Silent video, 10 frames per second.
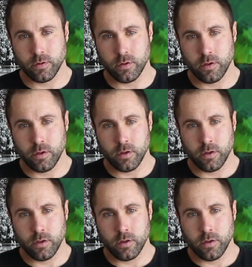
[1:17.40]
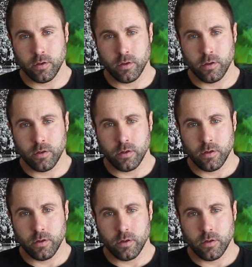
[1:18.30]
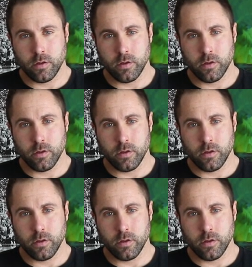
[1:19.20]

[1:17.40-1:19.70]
(silence)